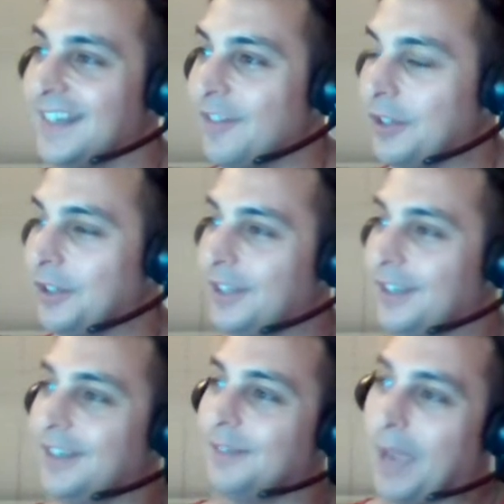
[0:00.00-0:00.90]
if
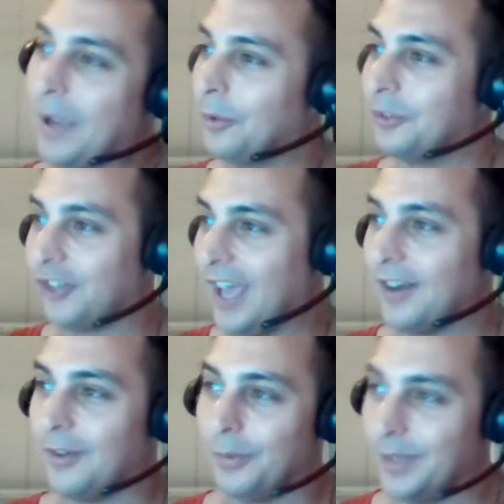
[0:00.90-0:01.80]
you, my old
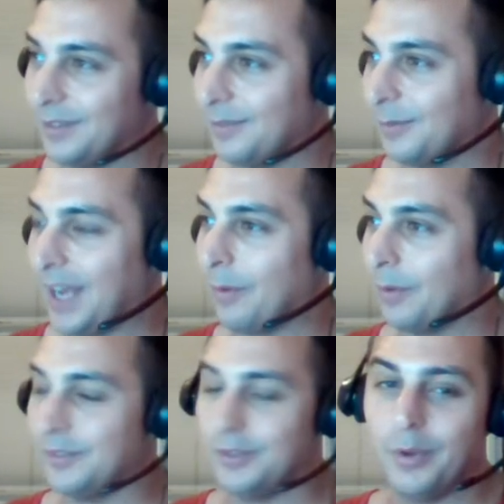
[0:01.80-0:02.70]
channel, when I
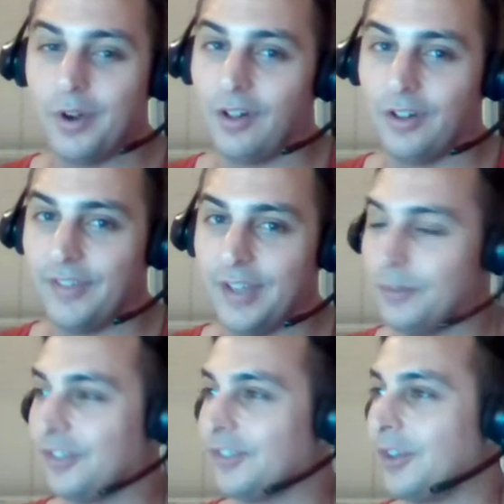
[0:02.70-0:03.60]
was doing all of it, it
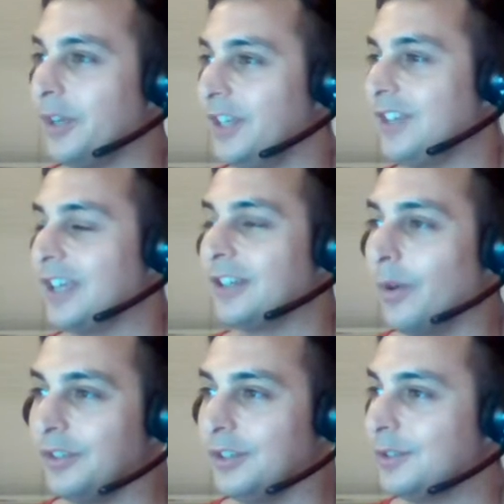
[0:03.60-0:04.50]
was just so easy. I'd go
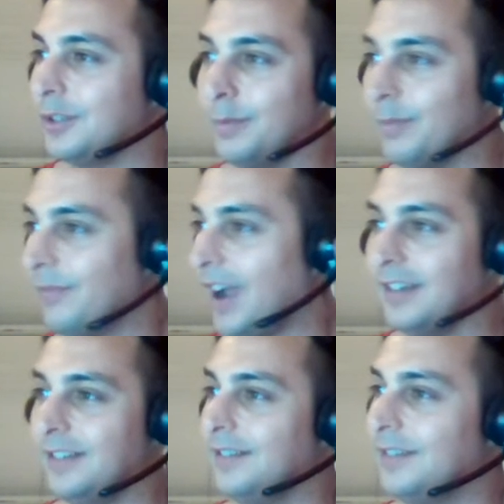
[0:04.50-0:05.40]
on YouTube,
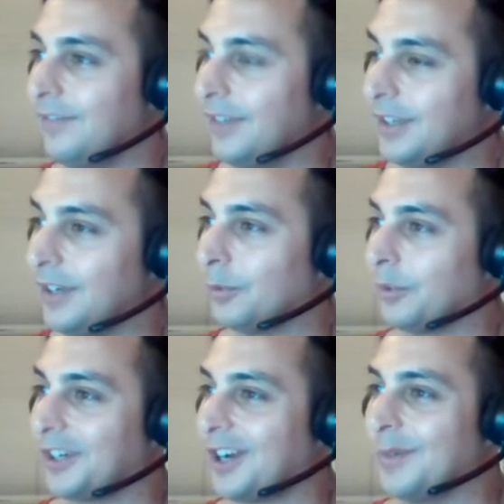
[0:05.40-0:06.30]
find videos where
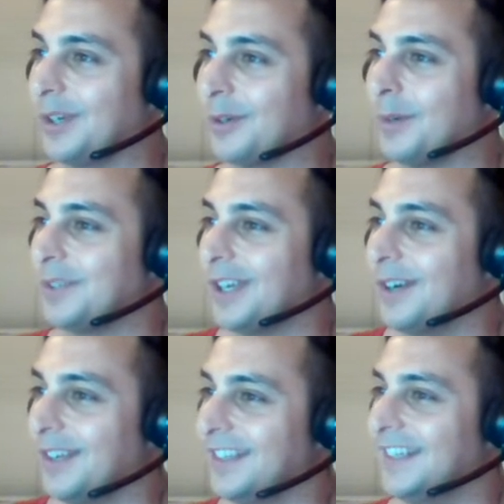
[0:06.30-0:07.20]
they're covering crypto,
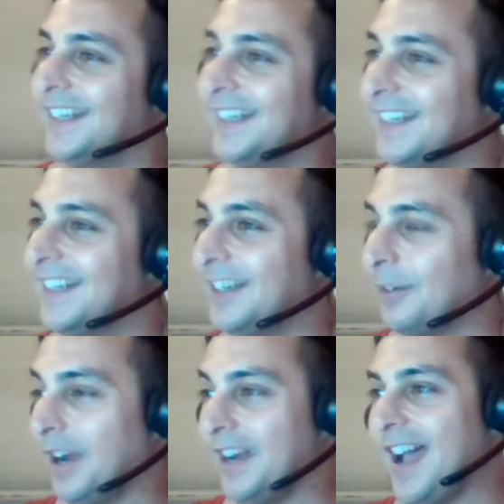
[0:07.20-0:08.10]
and
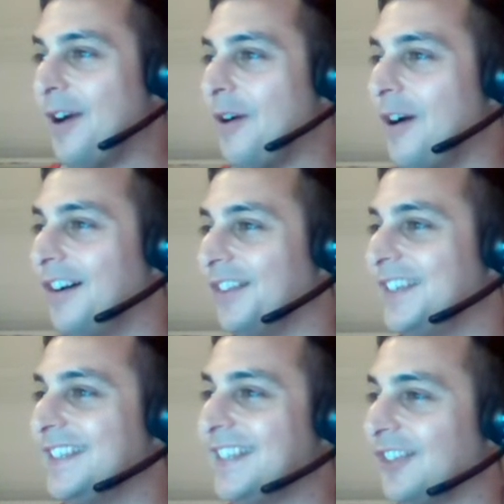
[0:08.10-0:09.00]
right now, all
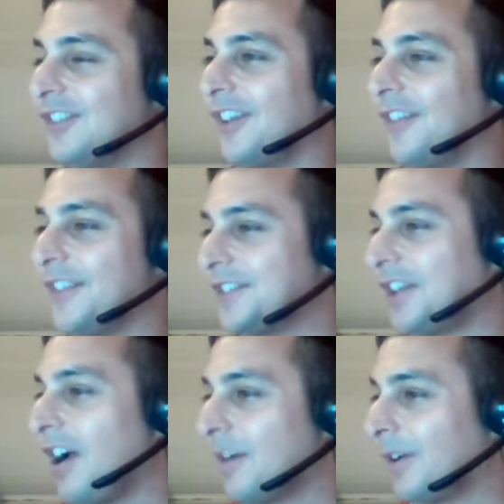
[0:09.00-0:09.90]
the attention's on the
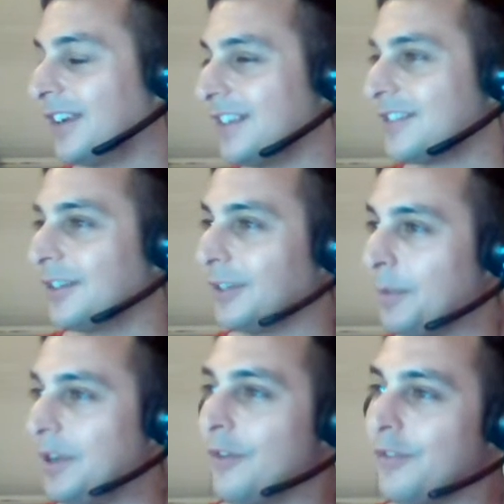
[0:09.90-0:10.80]
stock market. So let
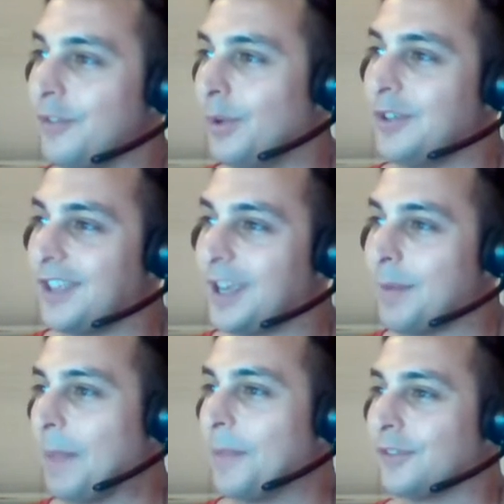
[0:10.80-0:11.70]
me know if you, what you think
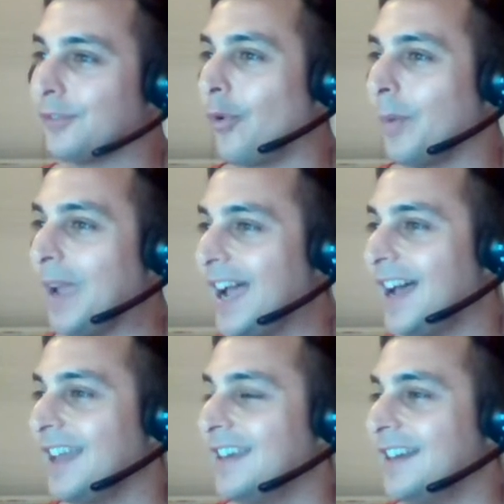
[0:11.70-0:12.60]
about this format.